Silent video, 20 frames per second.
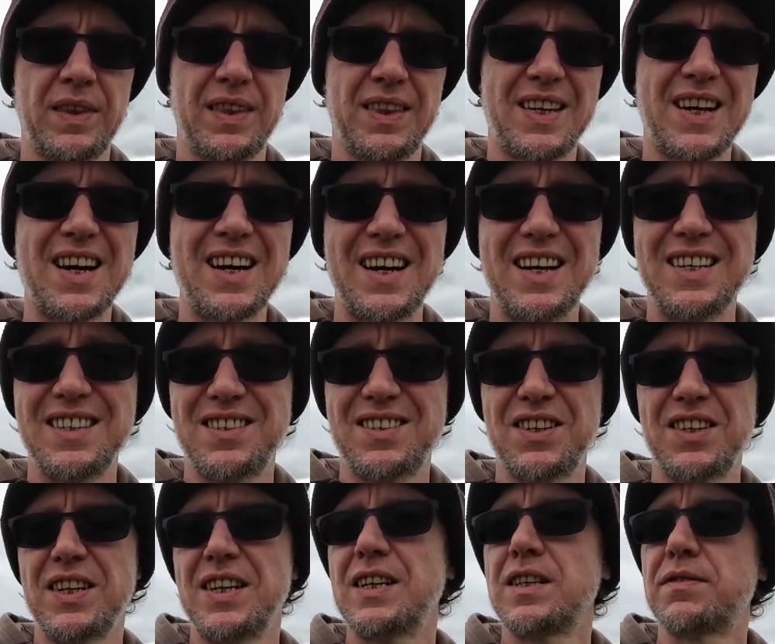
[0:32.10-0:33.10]
That ain't
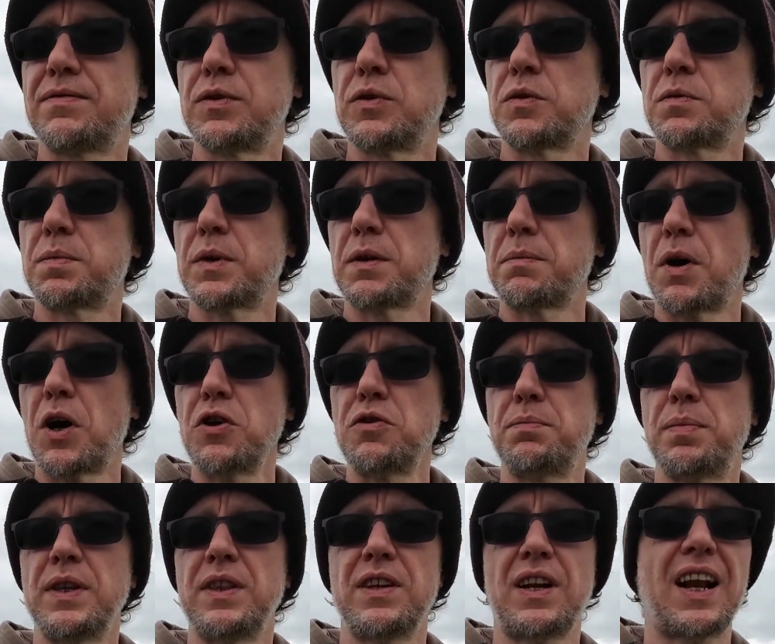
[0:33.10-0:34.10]
sunny intervals, but I'm
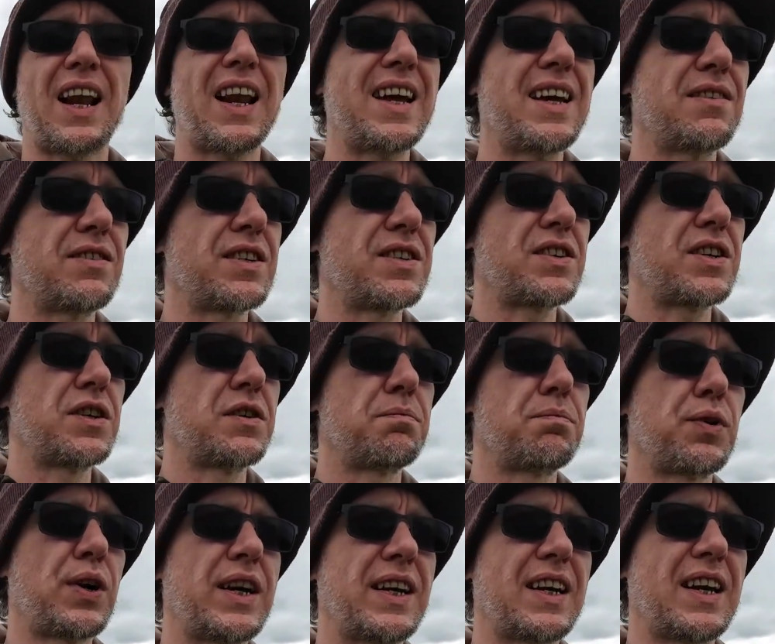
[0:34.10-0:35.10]
hoping the cloud is going to
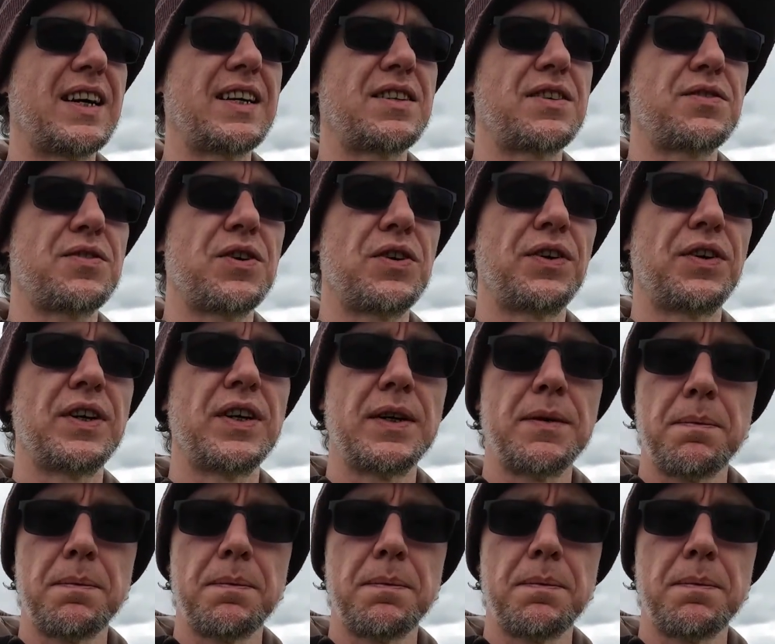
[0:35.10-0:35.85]
break later on.